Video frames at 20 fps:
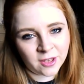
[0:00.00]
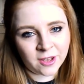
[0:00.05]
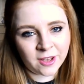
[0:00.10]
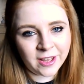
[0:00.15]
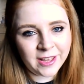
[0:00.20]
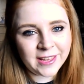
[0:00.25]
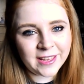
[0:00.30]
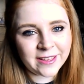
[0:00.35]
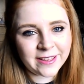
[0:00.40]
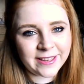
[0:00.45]

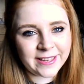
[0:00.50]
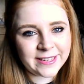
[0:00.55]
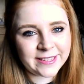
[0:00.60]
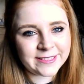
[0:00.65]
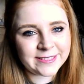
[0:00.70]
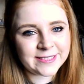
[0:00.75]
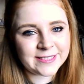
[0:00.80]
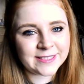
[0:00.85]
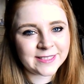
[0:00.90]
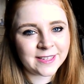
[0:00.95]
Hi
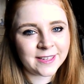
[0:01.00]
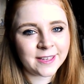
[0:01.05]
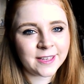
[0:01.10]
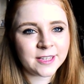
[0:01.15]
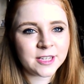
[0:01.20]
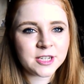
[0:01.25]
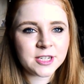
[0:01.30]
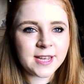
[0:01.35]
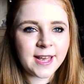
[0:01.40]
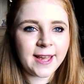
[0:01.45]
guys!
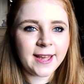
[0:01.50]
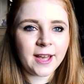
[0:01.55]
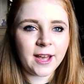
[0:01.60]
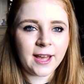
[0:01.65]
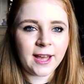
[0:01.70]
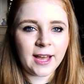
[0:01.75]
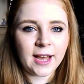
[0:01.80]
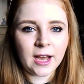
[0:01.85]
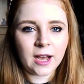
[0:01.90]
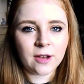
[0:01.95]
Today I
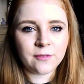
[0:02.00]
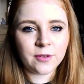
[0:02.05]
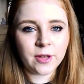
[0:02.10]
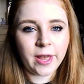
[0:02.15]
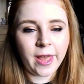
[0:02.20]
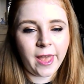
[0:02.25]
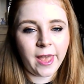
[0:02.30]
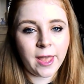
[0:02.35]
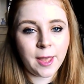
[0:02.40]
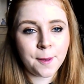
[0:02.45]
have
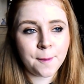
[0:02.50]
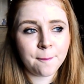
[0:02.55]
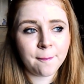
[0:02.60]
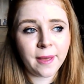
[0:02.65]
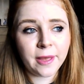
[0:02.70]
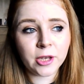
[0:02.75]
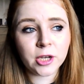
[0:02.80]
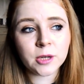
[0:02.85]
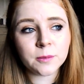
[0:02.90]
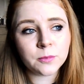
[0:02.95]
a
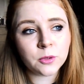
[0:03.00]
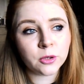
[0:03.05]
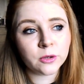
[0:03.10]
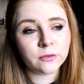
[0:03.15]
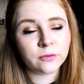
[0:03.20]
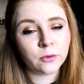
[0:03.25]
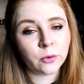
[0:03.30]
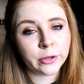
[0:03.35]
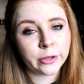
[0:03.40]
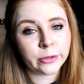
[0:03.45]
makeup
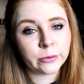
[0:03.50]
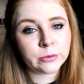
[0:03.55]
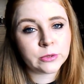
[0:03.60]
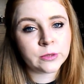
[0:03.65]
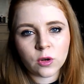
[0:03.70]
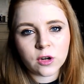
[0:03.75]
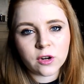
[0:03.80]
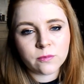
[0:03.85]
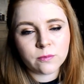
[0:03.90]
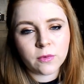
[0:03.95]
look for you,
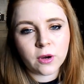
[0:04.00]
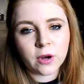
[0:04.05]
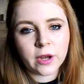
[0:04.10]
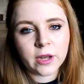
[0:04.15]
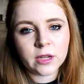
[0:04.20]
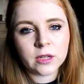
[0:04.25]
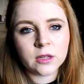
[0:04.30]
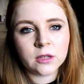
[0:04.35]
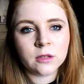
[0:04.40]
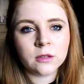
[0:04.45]
one of
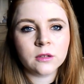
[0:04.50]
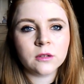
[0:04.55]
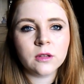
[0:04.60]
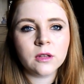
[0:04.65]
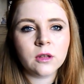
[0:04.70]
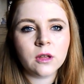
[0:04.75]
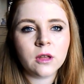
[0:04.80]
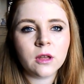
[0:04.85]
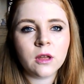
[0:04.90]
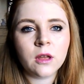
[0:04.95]
my
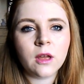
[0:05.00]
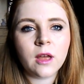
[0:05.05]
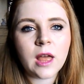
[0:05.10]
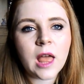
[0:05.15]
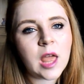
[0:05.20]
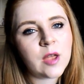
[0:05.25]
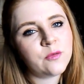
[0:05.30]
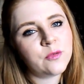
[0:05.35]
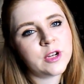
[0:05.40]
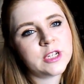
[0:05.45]

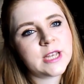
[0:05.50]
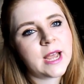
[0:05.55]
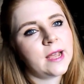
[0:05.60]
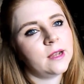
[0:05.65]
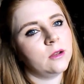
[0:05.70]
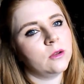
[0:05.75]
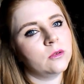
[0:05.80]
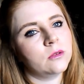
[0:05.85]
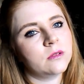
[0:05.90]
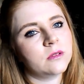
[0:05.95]
everyday
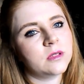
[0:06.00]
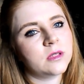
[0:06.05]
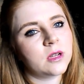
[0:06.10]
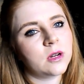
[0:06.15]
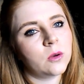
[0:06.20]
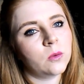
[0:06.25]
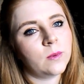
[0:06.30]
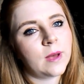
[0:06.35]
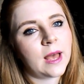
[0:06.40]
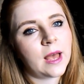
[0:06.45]
looks that
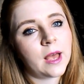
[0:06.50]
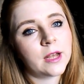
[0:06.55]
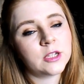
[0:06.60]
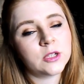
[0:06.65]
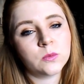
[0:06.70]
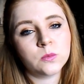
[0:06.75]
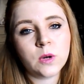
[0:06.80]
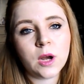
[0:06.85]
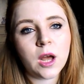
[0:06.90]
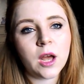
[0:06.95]
I wear
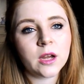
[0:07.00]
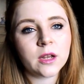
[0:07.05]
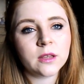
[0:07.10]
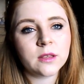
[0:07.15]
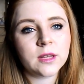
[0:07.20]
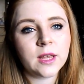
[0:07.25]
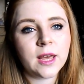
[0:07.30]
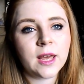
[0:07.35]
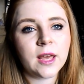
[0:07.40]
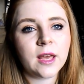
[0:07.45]
to work and
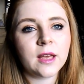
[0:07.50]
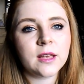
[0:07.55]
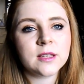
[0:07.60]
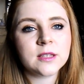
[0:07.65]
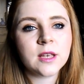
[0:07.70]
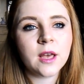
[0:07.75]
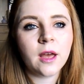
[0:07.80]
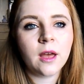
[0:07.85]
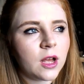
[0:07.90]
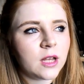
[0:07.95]

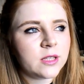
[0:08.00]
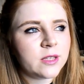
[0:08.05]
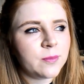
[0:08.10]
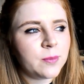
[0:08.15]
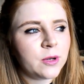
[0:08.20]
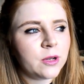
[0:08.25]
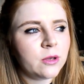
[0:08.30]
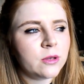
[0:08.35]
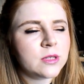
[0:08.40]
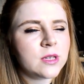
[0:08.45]
things. As I've
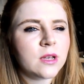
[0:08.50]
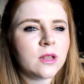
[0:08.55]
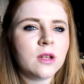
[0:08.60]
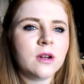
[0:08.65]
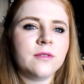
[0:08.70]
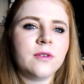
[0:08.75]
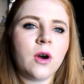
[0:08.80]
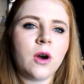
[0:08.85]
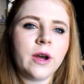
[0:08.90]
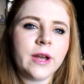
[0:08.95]
been using a lot
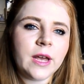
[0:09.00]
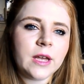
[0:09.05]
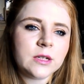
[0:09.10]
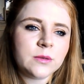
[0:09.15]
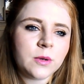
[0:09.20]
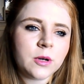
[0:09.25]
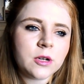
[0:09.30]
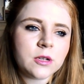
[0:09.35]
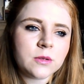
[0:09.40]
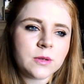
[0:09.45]
of high-end
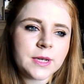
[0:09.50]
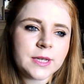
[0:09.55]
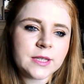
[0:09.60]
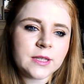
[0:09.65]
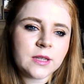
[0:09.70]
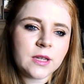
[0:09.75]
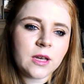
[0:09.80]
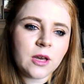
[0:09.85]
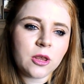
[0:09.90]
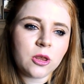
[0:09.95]
products
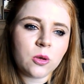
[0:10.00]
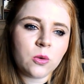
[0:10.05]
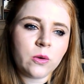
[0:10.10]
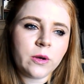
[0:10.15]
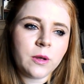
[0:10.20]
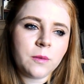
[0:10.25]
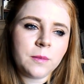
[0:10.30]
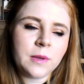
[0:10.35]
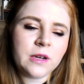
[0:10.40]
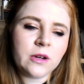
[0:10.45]
recently, I thought
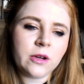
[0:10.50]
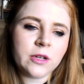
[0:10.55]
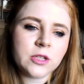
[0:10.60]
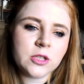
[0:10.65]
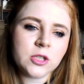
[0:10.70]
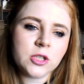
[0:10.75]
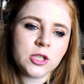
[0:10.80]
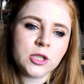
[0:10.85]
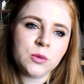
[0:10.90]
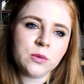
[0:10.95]
it'd be nice
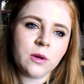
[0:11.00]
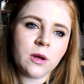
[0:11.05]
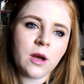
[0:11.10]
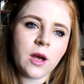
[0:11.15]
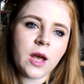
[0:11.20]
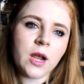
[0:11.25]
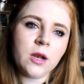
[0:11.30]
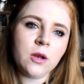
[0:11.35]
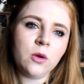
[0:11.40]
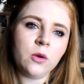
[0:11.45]
to do
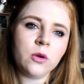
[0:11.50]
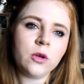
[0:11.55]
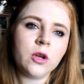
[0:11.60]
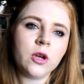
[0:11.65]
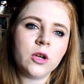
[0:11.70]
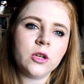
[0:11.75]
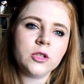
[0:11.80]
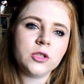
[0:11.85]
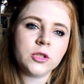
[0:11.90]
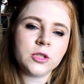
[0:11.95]
a look
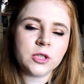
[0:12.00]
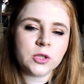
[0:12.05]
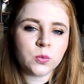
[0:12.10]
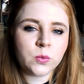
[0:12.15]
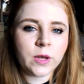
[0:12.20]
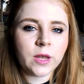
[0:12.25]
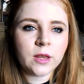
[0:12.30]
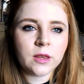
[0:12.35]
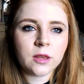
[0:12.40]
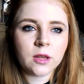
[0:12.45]
just
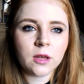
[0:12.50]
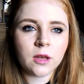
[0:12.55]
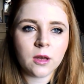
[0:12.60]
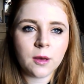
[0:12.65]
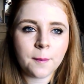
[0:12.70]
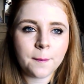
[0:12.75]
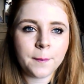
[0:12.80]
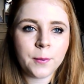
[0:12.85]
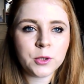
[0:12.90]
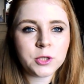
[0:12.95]
with
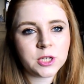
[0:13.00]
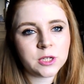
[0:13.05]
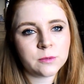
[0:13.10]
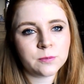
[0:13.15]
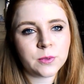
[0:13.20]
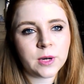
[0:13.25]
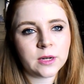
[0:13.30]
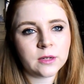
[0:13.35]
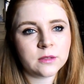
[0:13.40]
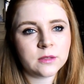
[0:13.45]
budget
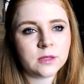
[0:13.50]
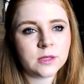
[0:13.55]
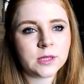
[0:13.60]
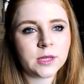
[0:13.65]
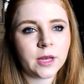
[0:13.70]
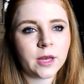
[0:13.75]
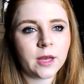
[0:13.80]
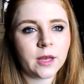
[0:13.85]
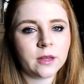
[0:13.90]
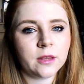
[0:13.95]

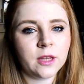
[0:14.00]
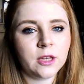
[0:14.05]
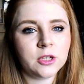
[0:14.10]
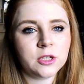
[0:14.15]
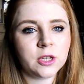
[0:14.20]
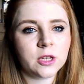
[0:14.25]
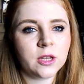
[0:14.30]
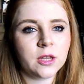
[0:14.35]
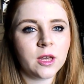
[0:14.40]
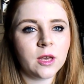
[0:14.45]
brands and
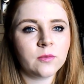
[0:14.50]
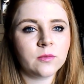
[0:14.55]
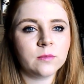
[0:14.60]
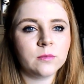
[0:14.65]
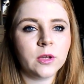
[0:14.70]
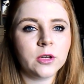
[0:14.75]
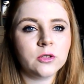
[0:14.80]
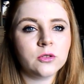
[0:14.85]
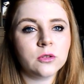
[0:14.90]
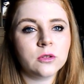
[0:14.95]
things you can get
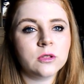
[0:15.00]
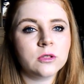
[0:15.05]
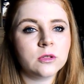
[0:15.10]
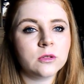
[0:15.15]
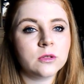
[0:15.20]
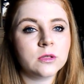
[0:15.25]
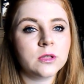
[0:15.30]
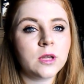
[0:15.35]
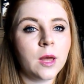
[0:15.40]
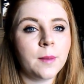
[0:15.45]
from like
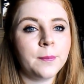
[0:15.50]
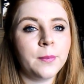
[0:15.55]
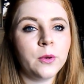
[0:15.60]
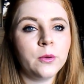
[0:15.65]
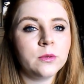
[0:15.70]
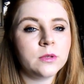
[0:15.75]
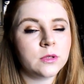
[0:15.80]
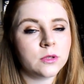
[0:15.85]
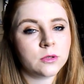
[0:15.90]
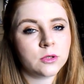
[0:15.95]
drugstores like
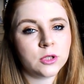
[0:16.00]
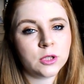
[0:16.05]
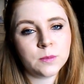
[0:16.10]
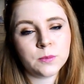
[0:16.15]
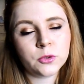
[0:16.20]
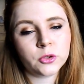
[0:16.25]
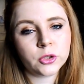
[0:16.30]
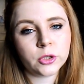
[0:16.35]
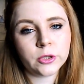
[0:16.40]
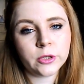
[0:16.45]
Boots and
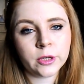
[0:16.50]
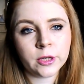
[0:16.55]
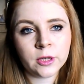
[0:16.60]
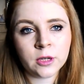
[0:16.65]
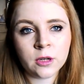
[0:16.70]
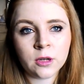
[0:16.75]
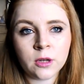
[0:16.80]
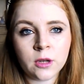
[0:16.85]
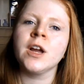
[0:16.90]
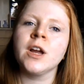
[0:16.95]
Superdrug.
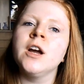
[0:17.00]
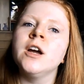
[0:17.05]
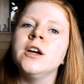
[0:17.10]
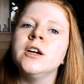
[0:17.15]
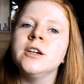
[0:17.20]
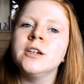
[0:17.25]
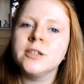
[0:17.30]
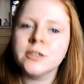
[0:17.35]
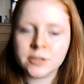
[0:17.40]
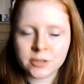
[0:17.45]

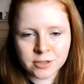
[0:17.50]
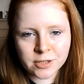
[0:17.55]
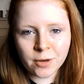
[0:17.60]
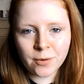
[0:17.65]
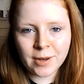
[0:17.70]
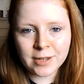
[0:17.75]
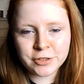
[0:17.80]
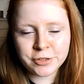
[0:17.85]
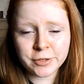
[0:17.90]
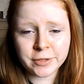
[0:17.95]
So
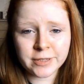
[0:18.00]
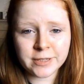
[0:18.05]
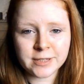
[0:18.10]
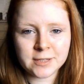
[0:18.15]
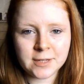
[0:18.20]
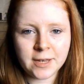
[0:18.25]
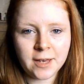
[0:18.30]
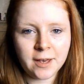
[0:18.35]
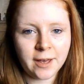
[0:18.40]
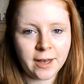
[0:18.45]
as you can
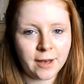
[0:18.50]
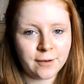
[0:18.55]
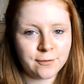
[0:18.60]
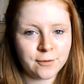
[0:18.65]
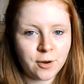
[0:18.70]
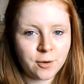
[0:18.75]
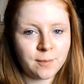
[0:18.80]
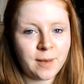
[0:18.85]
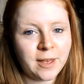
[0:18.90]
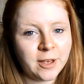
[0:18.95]
see, I have
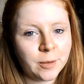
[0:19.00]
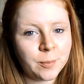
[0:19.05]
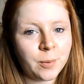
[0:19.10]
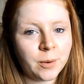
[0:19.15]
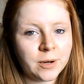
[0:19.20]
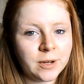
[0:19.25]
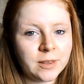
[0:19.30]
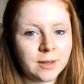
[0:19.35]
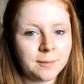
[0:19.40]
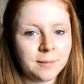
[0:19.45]
no makeup
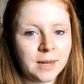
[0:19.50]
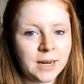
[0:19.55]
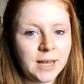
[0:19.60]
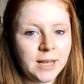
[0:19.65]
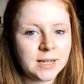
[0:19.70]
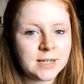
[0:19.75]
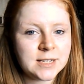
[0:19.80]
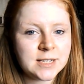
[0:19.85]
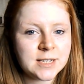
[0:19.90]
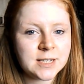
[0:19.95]
on at the
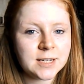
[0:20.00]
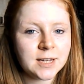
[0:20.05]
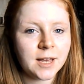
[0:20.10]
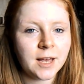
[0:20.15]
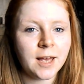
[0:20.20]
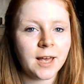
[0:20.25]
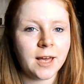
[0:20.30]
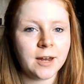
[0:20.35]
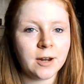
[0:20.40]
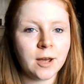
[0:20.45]
minute
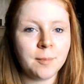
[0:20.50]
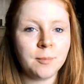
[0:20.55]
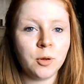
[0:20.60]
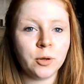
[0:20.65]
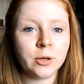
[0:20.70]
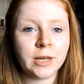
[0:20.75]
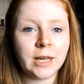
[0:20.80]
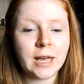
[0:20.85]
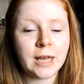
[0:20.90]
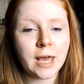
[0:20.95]
and I'm
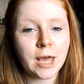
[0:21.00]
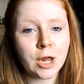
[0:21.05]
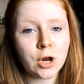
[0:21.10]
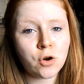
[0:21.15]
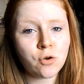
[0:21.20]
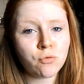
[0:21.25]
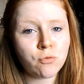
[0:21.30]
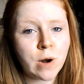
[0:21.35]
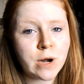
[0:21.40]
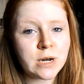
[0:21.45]
looking
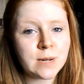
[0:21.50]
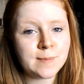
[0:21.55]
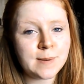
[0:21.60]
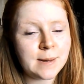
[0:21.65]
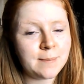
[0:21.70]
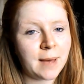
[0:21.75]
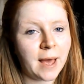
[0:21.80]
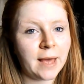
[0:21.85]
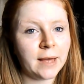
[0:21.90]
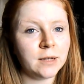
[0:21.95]

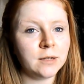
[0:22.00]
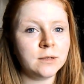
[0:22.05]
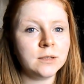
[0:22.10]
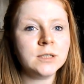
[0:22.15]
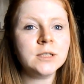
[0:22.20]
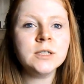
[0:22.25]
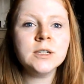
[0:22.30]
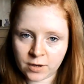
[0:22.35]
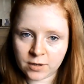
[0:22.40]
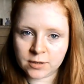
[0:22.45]
incredibly pale,
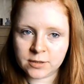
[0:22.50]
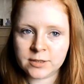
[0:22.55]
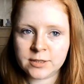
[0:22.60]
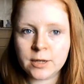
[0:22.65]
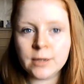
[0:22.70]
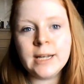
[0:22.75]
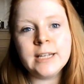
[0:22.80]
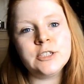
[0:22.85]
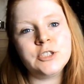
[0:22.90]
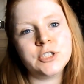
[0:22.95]
so
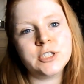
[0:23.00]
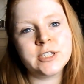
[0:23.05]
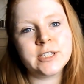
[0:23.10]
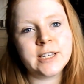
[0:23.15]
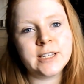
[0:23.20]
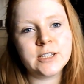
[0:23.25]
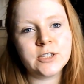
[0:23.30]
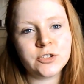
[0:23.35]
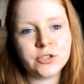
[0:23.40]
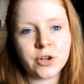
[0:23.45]
let's just
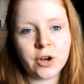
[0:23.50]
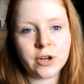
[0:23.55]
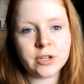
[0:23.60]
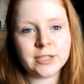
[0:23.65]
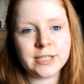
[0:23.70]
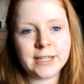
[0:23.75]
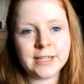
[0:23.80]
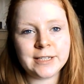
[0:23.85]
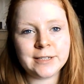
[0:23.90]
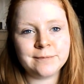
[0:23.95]
get
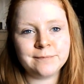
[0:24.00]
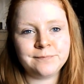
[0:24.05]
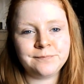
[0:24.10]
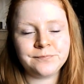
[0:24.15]
started.